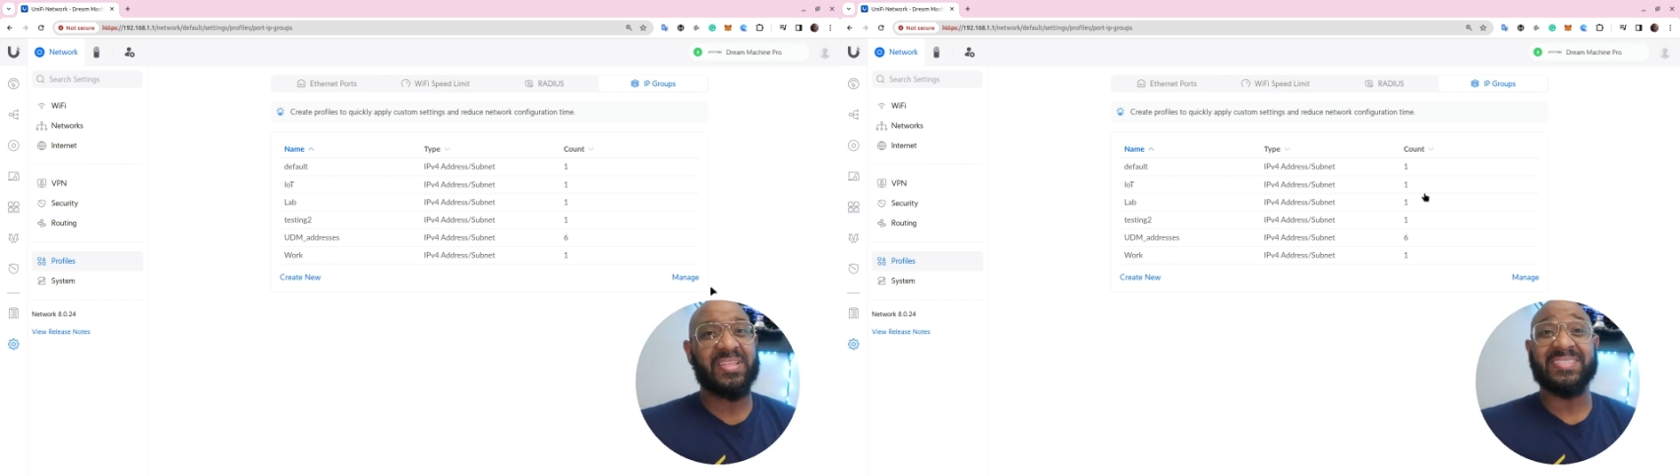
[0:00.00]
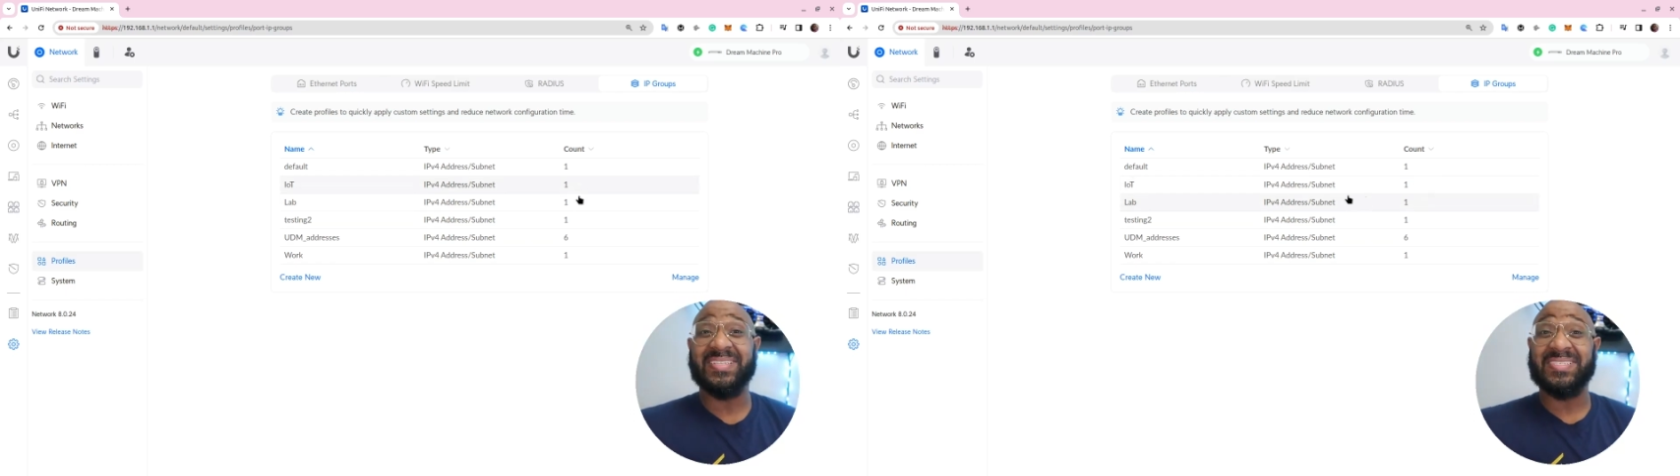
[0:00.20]

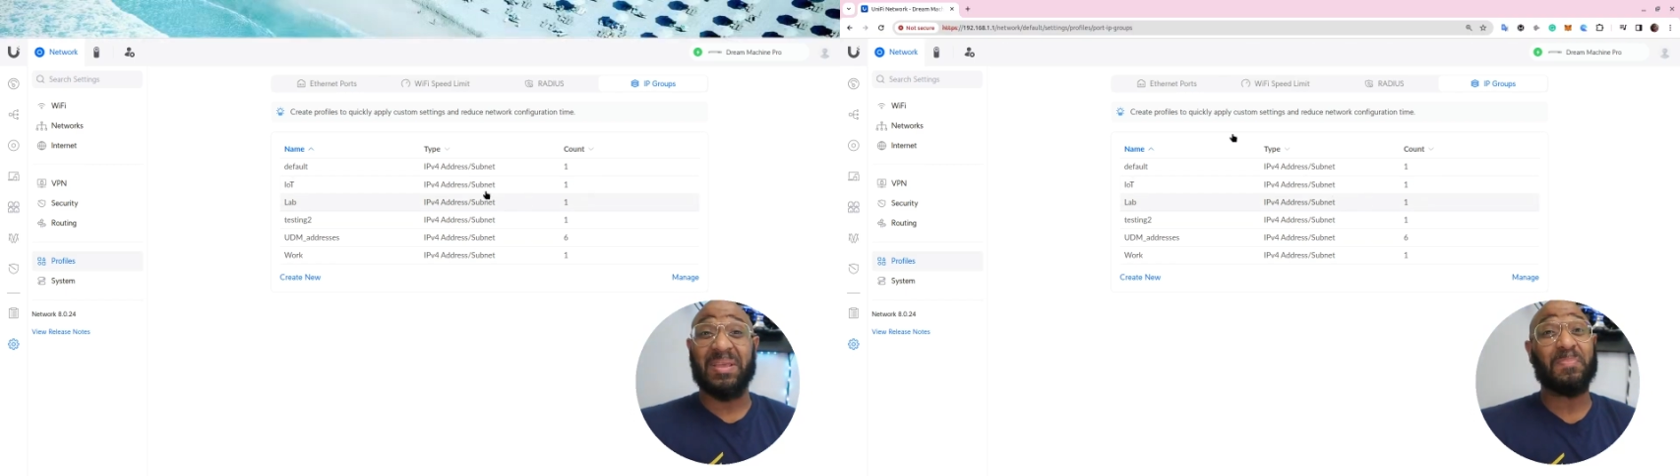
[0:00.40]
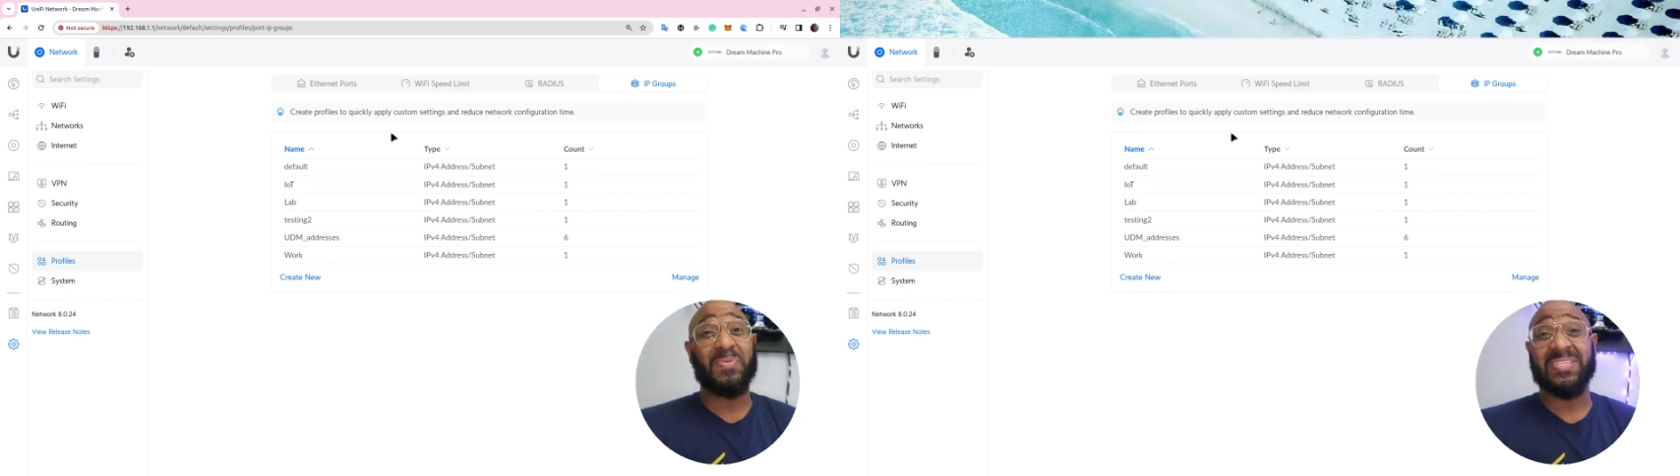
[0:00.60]
it
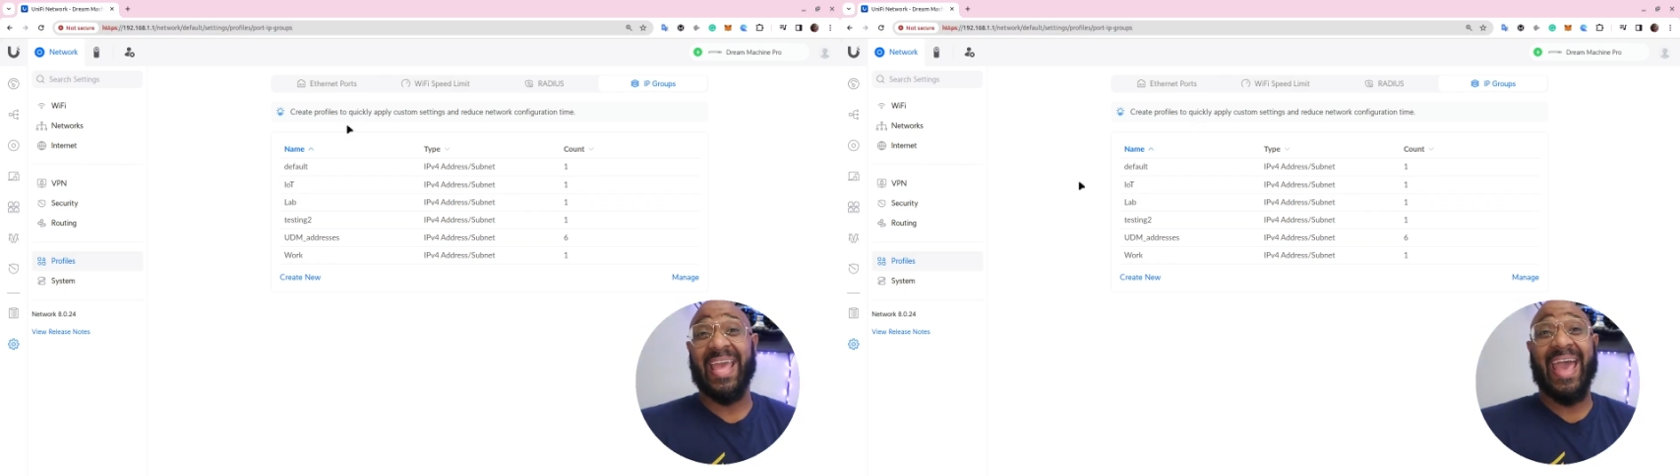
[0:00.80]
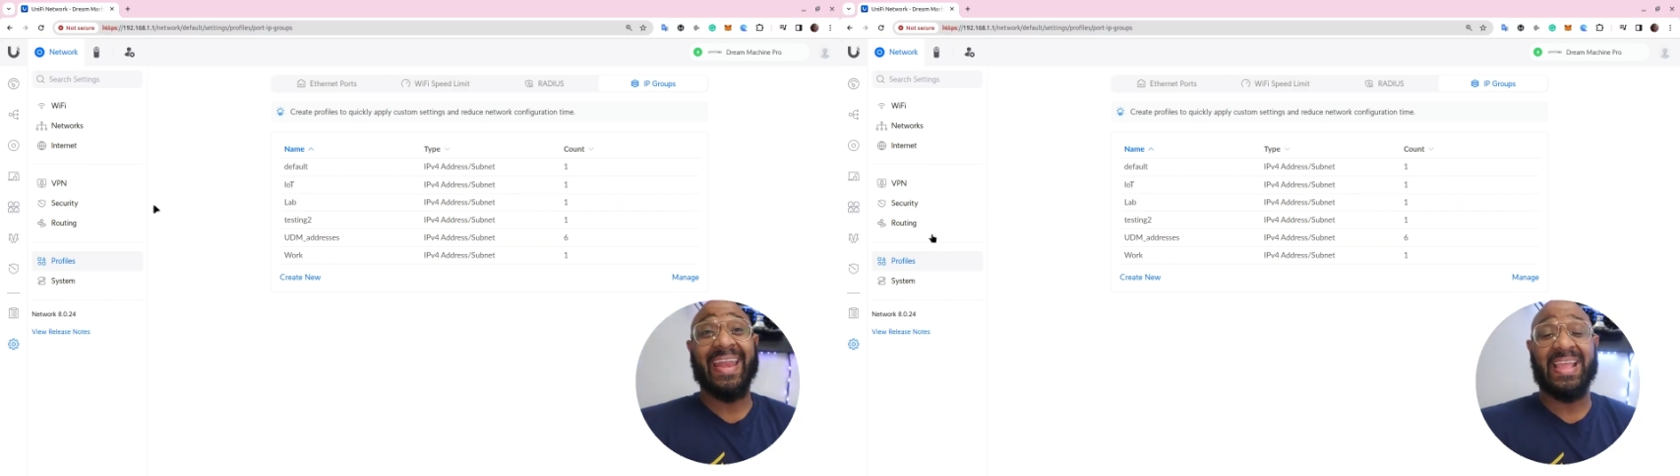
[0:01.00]
really is as
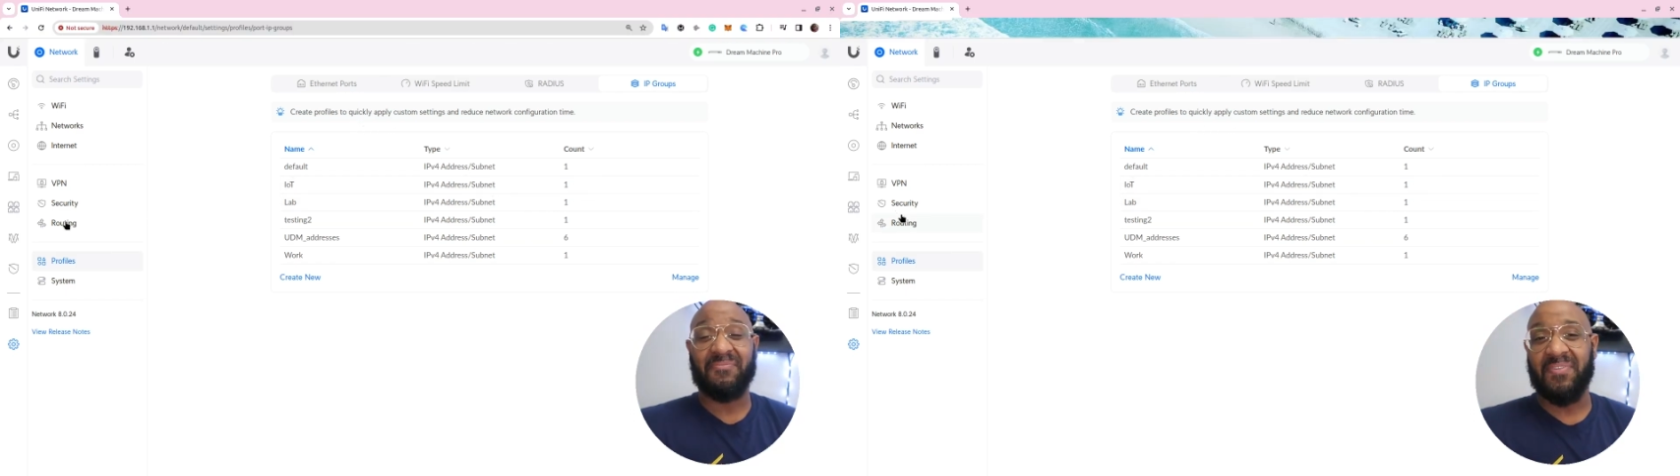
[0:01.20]
simple as